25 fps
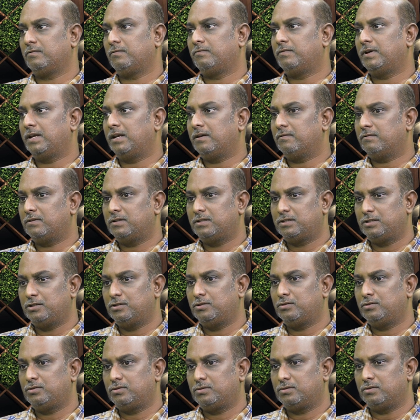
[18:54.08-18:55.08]
whenever she
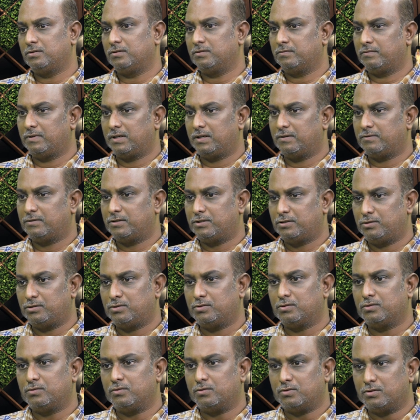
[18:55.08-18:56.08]
used
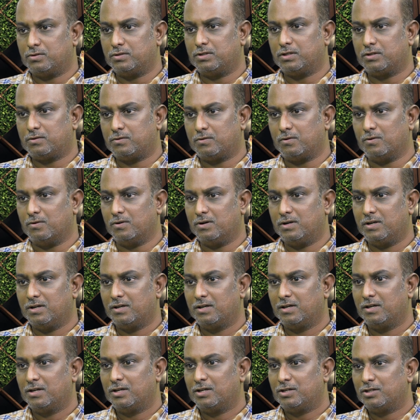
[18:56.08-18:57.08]
to go to the court,
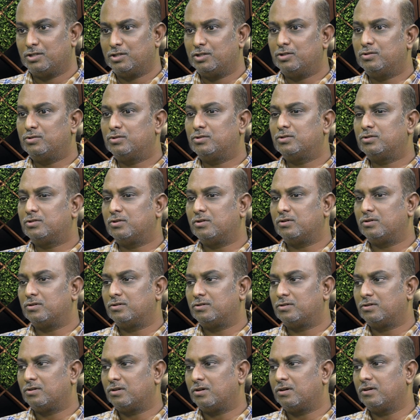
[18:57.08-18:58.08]
she used to
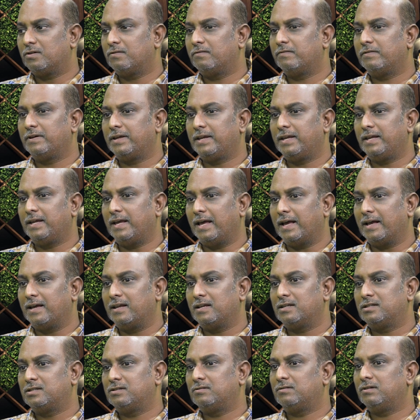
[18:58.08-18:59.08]
talk very
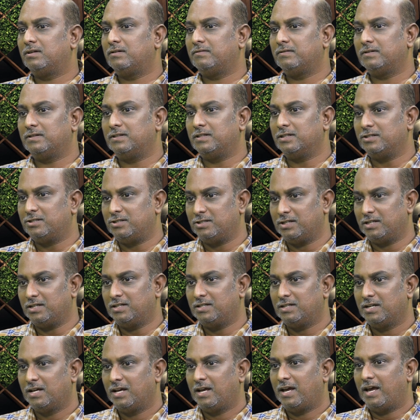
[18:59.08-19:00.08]
aggressively with the
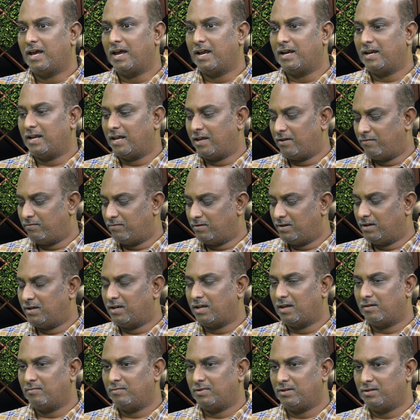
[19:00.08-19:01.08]
judge, and every
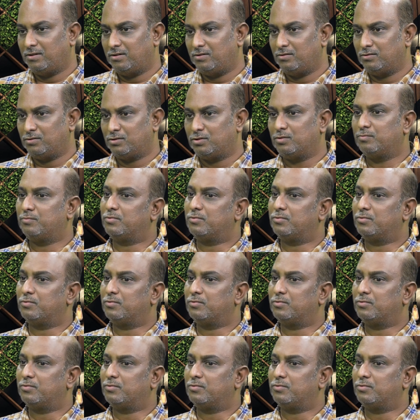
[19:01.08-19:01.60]
time he used to